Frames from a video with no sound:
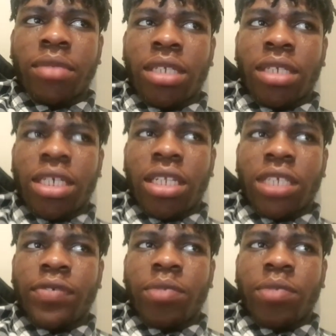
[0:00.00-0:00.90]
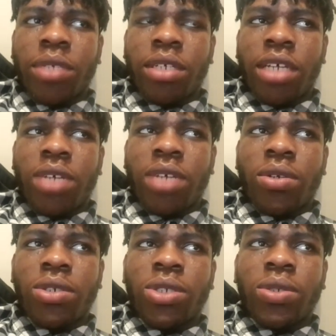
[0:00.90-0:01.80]
challenge for me. And
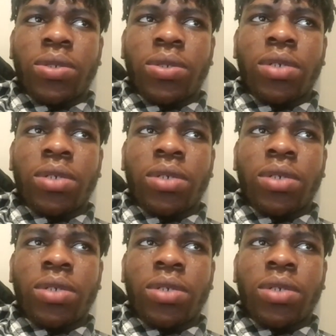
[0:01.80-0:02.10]
also